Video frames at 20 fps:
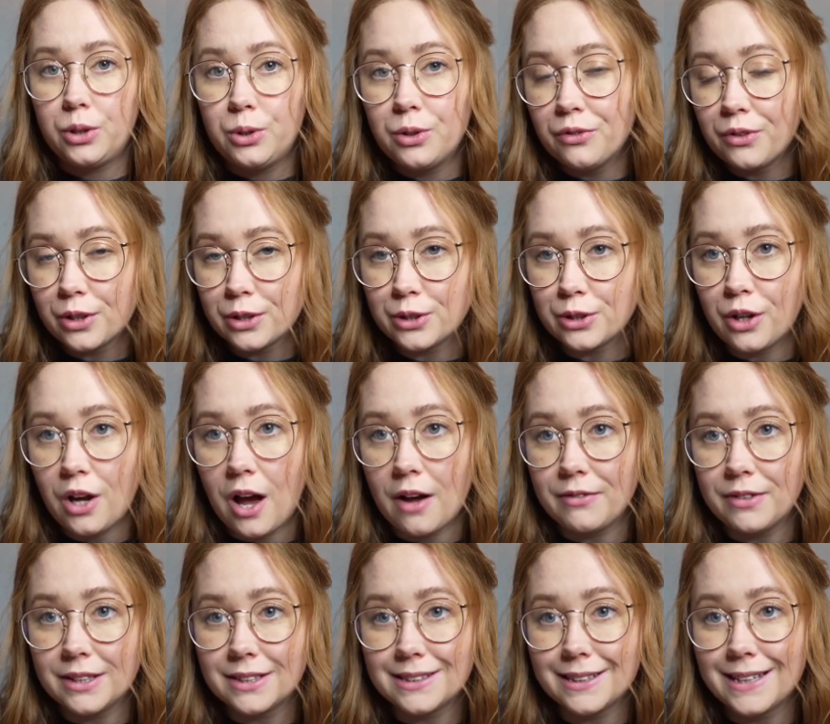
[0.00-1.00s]
Universal
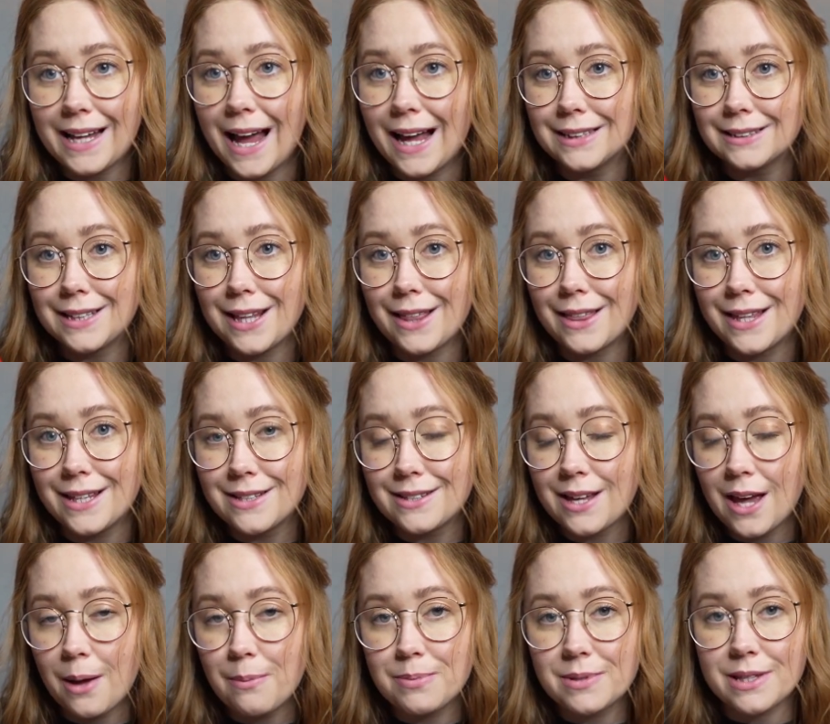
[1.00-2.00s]
obviously has these
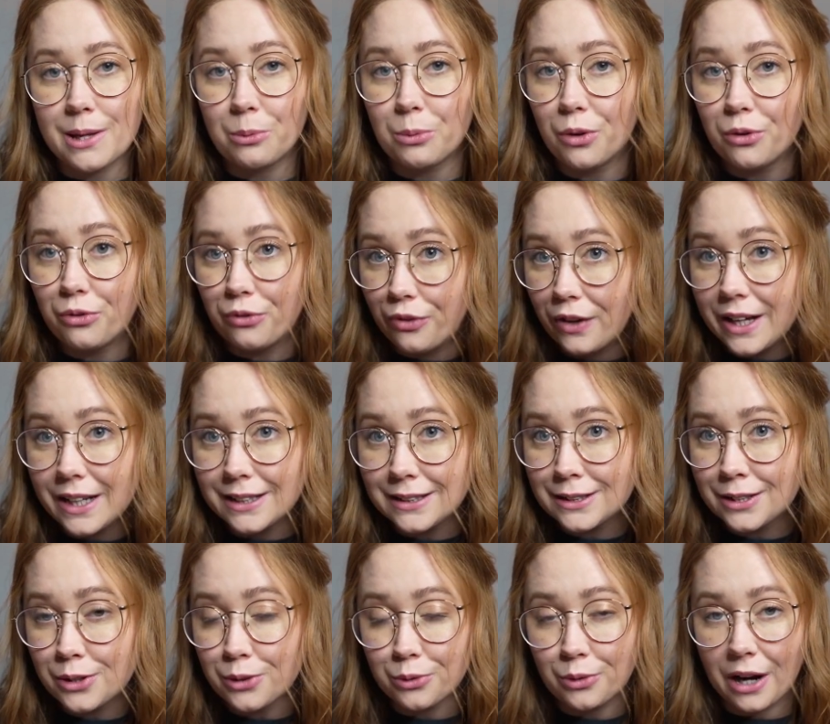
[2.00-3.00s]
cups that will fit
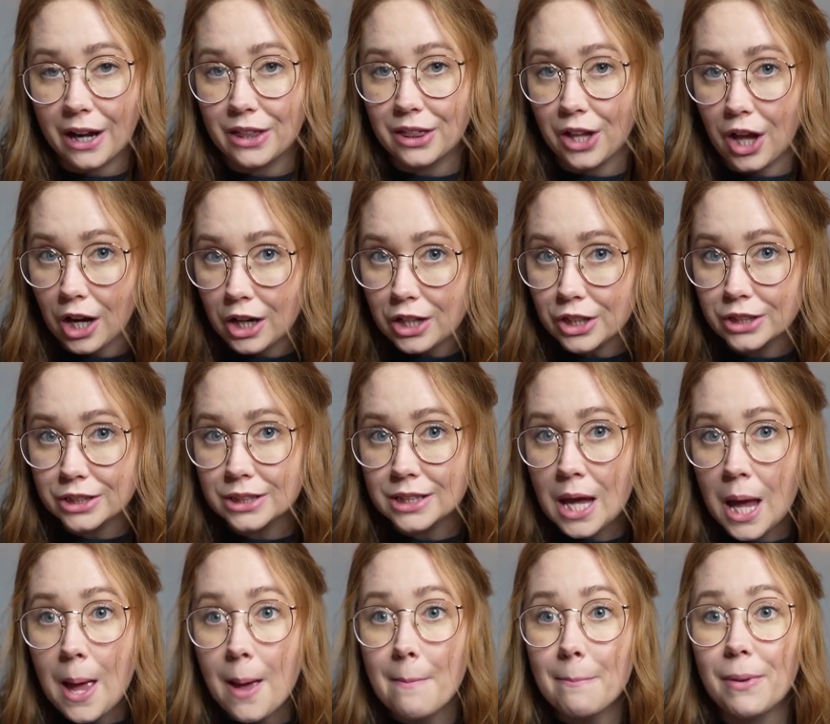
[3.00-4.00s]
into the ride lockers,
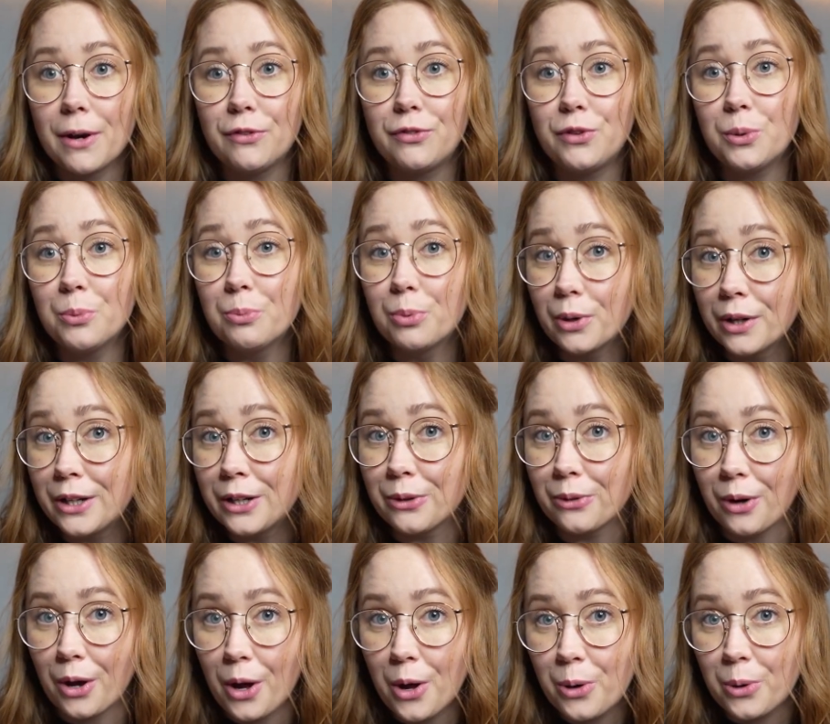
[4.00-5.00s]
but if you bring
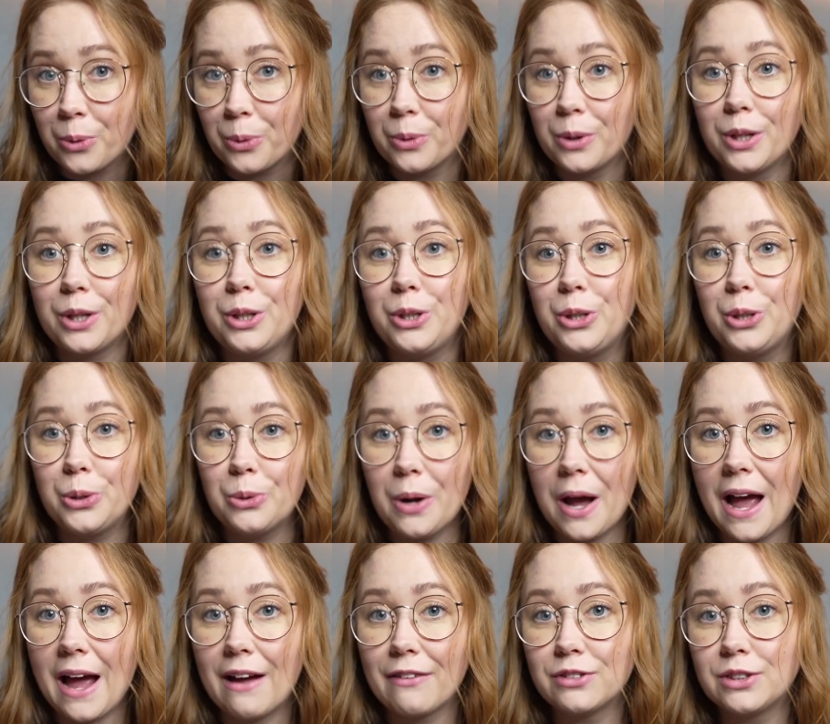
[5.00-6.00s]
your own, you
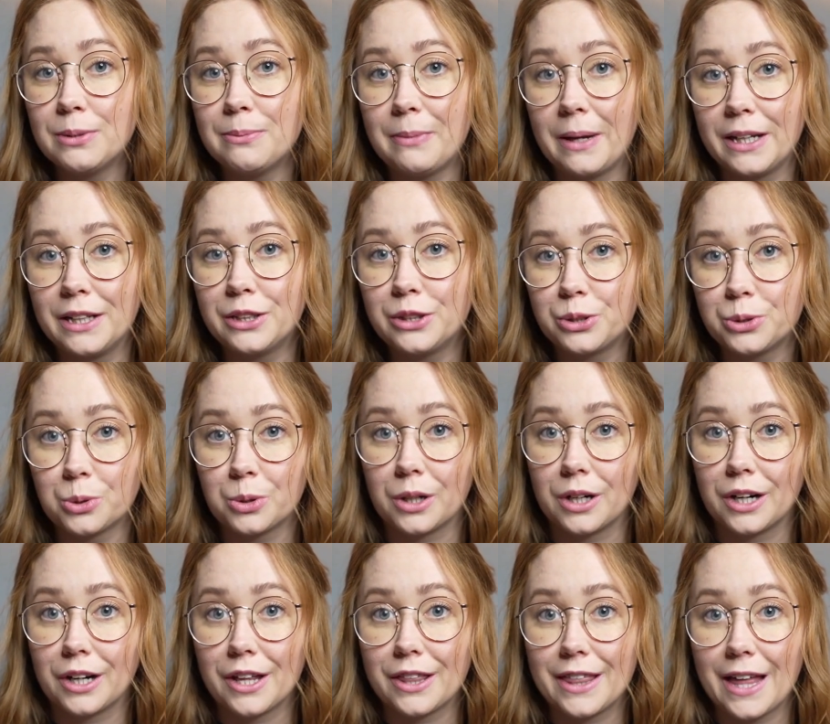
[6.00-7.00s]
have to make
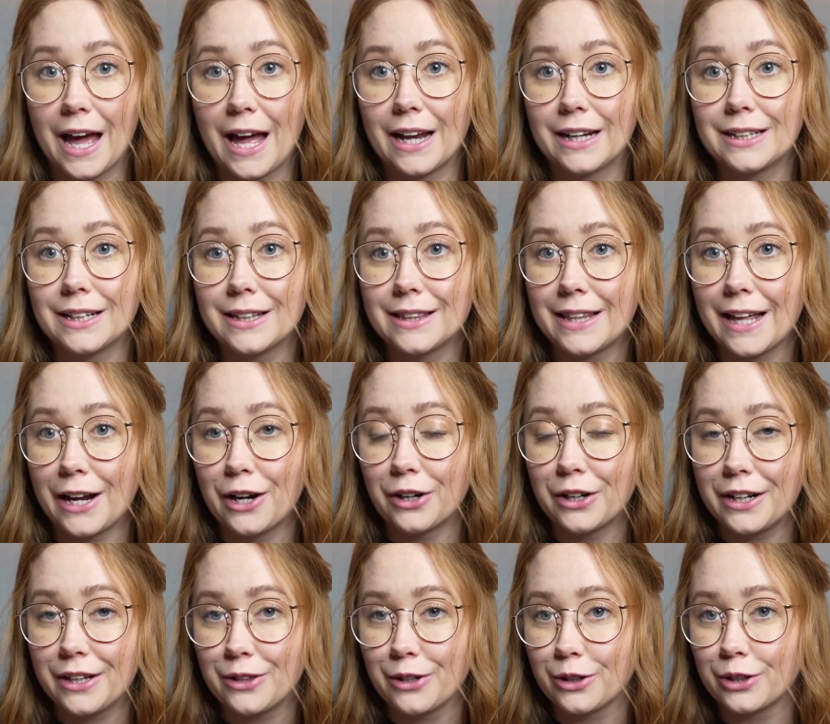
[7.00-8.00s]
sure that they are
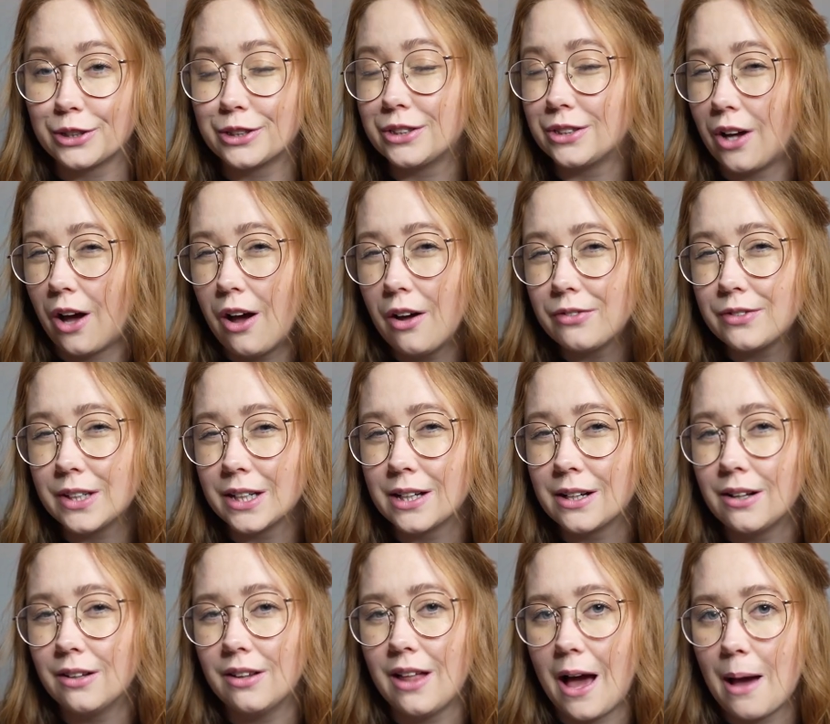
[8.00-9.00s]
either soft and
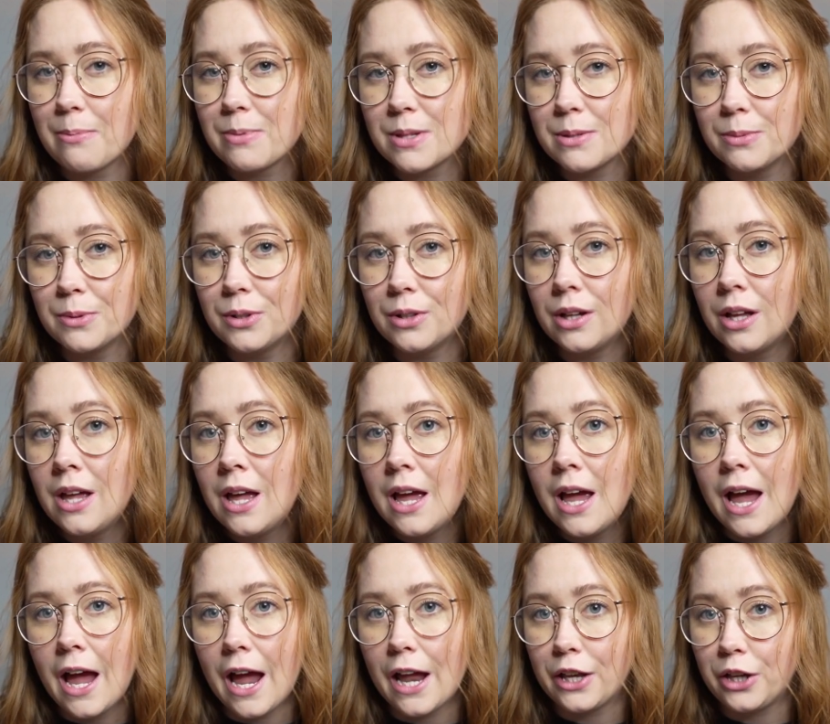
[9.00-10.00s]
collapsible
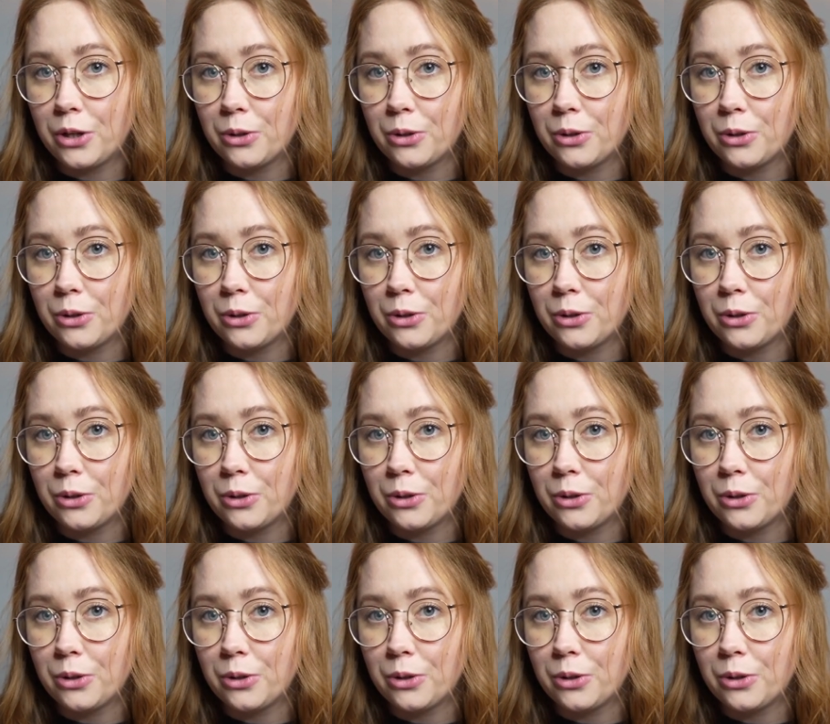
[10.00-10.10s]
and